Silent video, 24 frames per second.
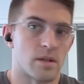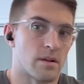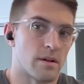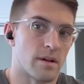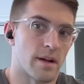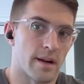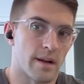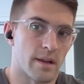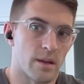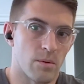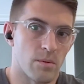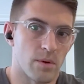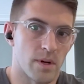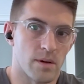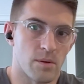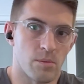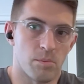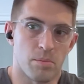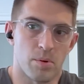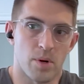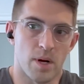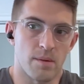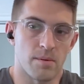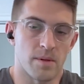an
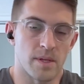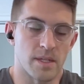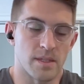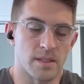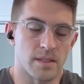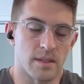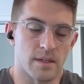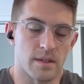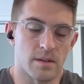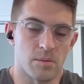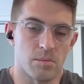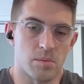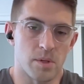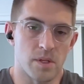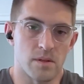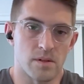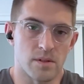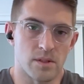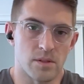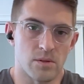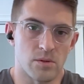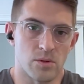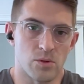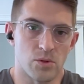IUL probably isn't going to be the
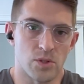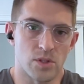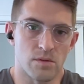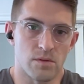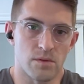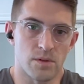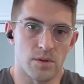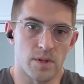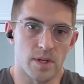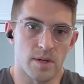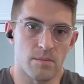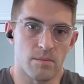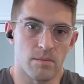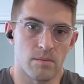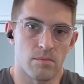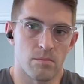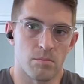solution for them.